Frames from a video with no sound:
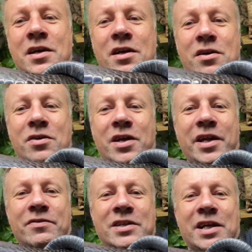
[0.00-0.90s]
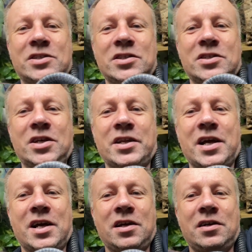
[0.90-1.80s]
look at the iridescence on that.
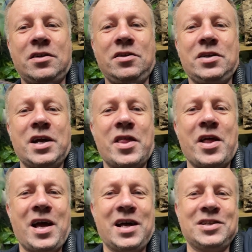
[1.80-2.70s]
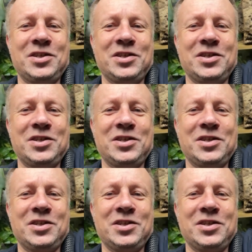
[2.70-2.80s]
Look at that.